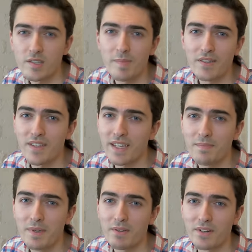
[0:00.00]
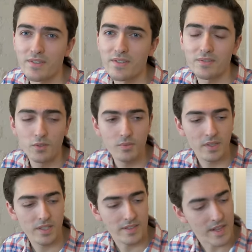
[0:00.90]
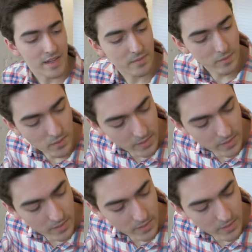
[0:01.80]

smells like computers. Oh, look at that. We're